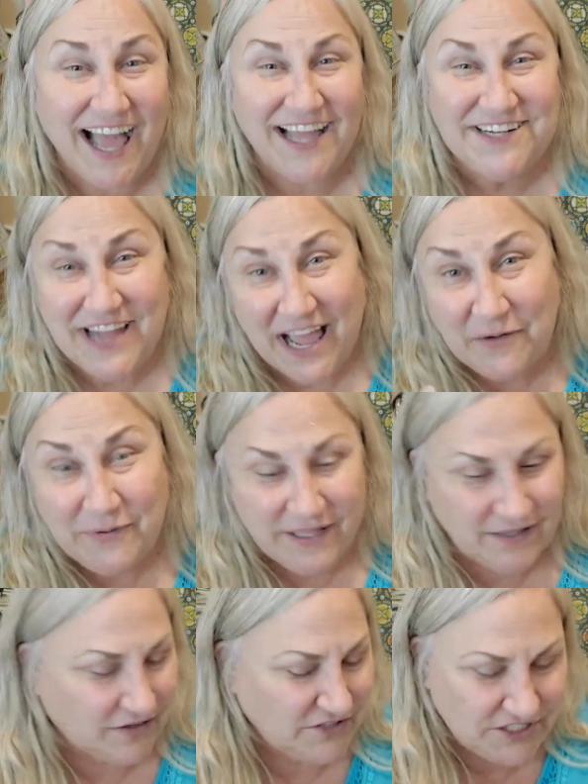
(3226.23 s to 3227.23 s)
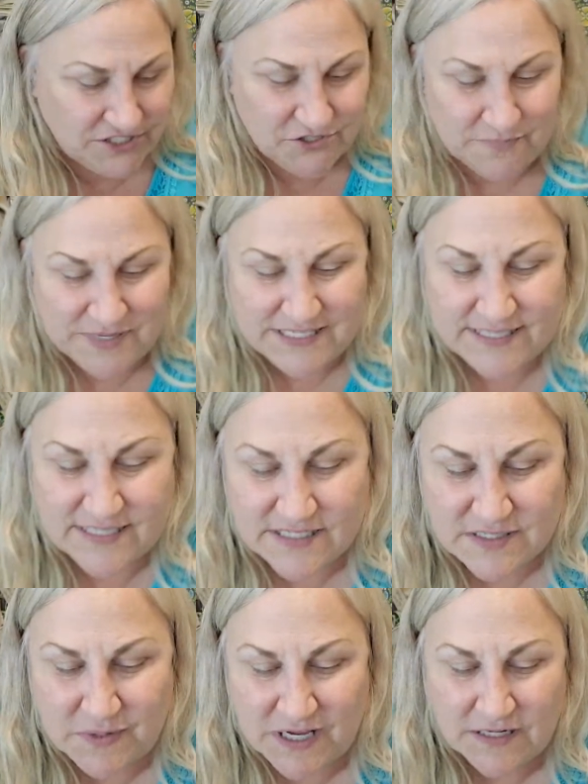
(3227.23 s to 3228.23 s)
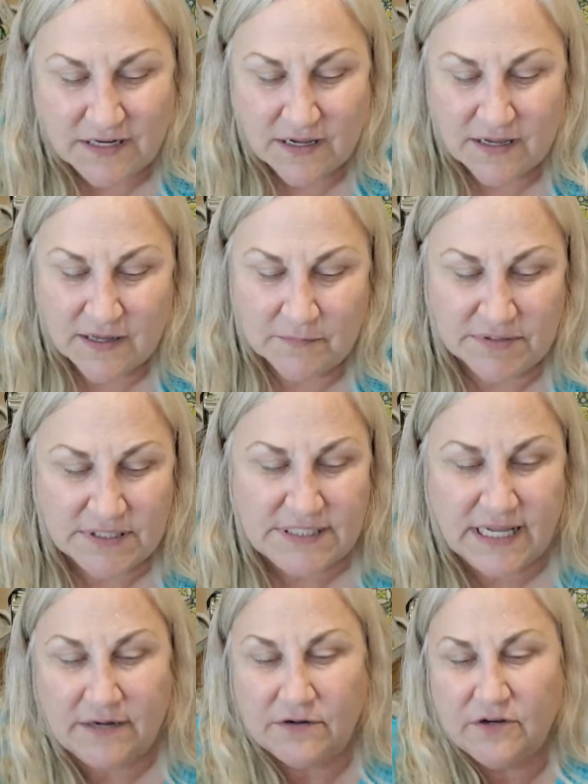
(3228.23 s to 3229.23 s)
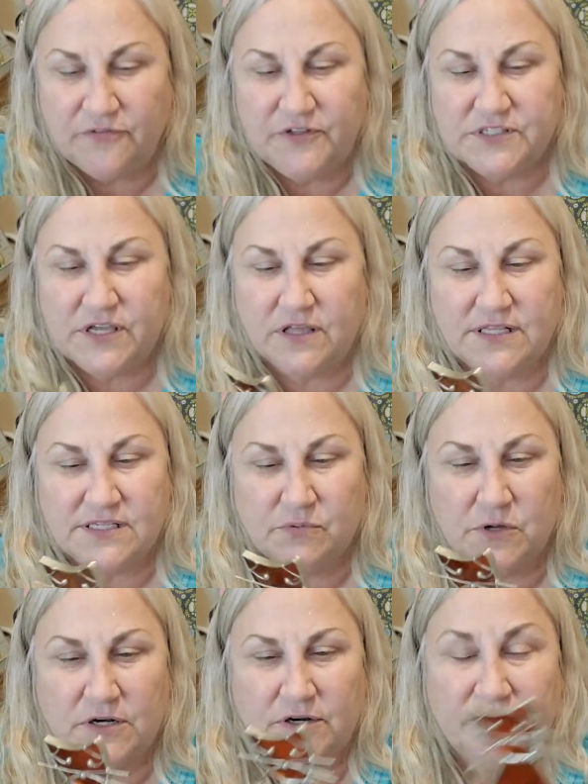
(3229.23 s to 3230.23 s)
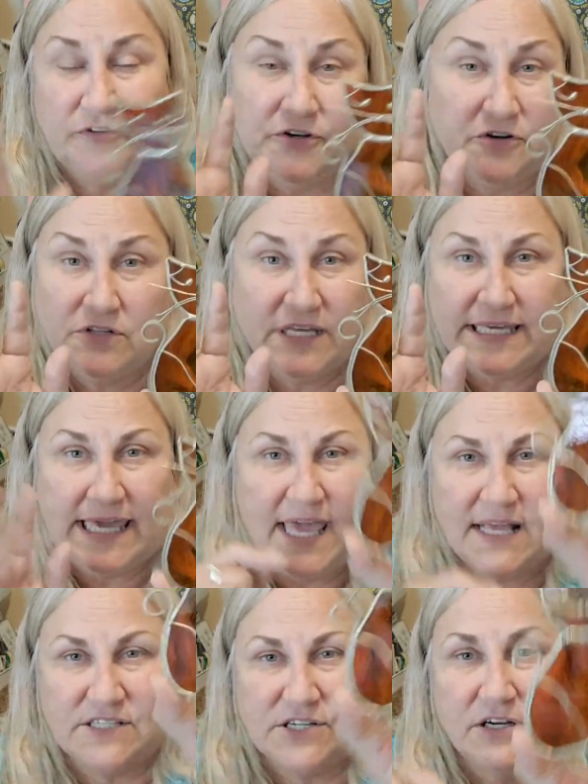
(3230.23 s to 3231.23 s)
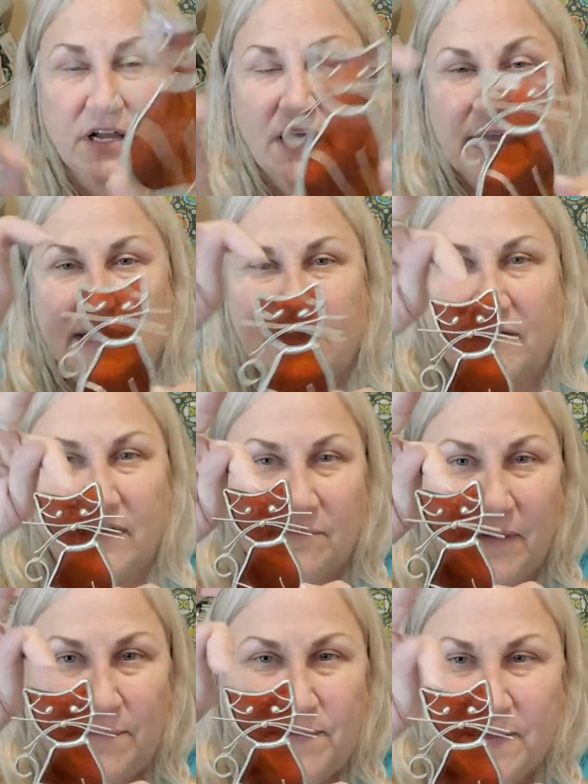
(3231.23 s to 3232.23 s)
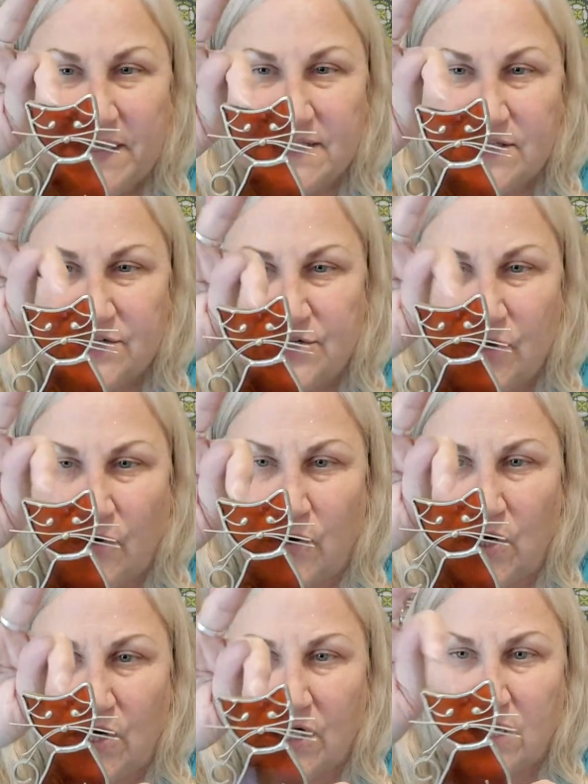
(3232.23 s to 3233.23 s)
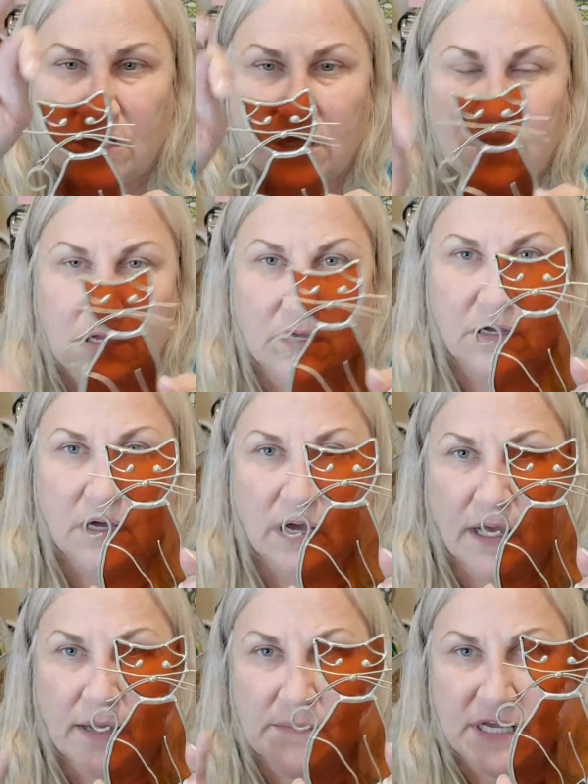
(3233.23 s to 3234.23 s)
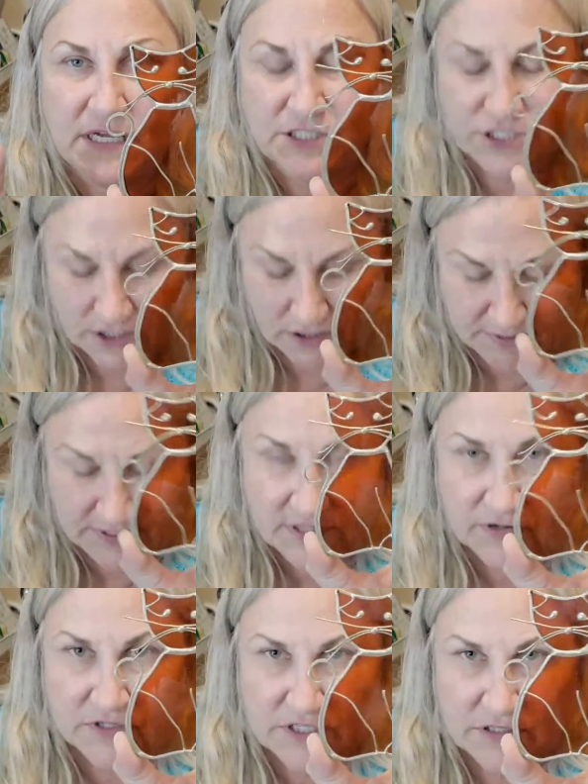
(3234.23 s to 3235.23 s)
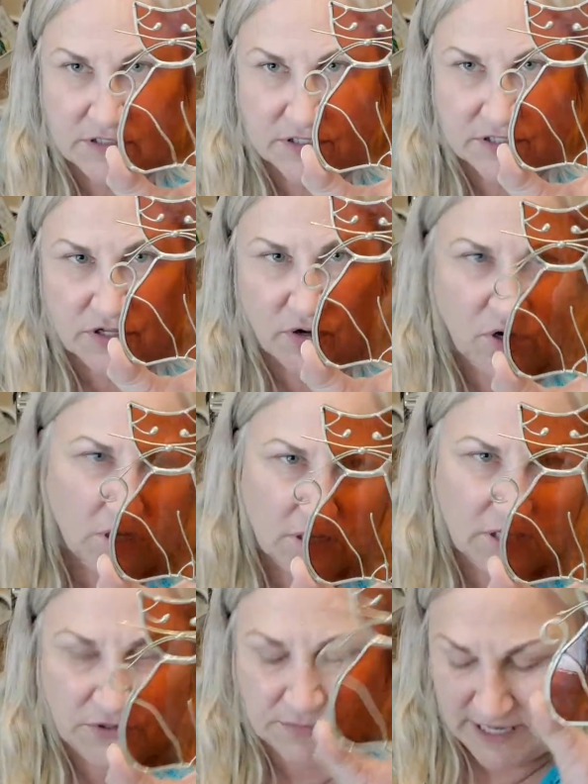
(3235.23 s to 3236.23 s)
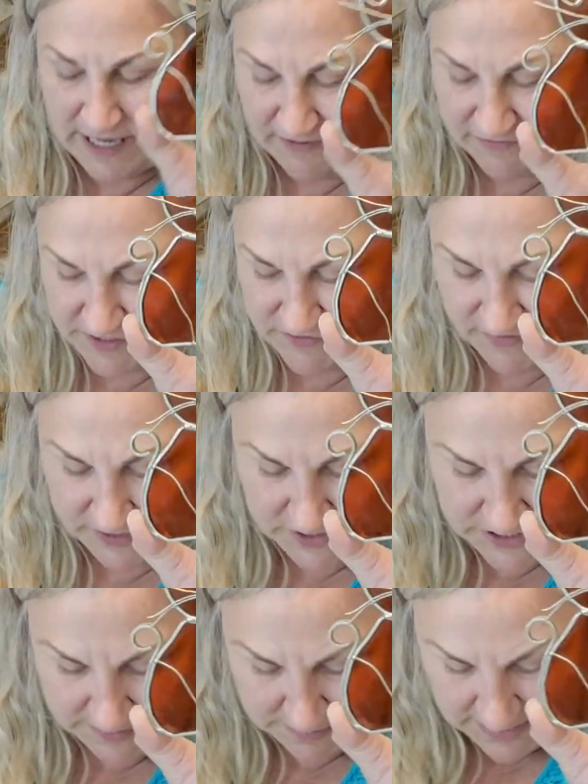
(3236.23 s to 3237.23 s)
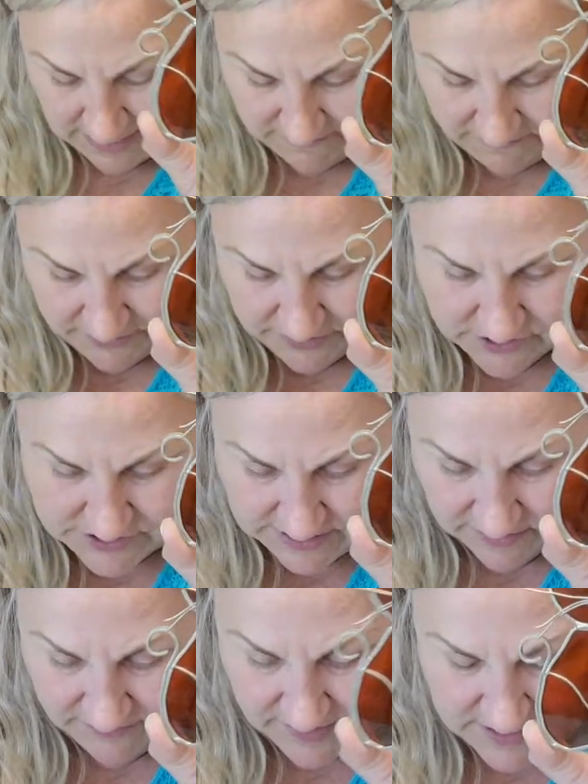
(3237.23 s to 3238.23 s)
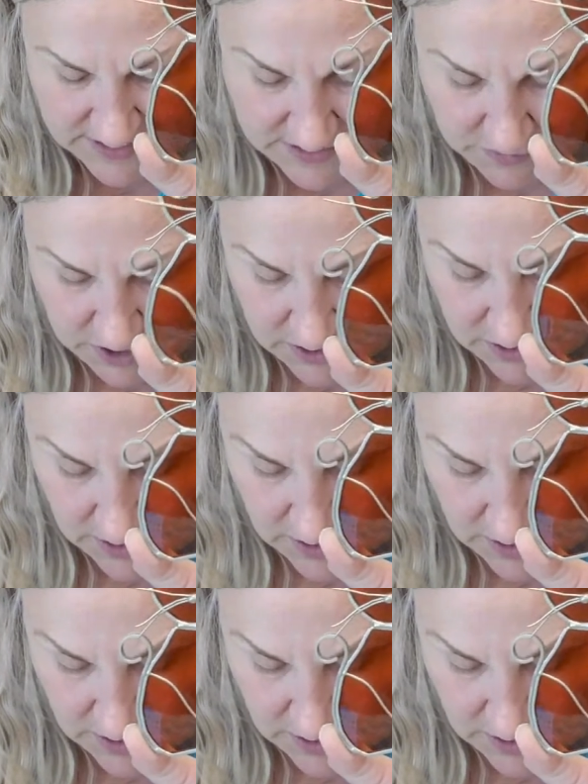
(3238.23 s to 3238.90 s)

I I will. Did you miss this one? Belinda, I don't know if you saw this one or if you don't like cats or it, it might be because there's no hook. I'm not sure, but there was there's no hook. You would have to figure something out for yourself on this one.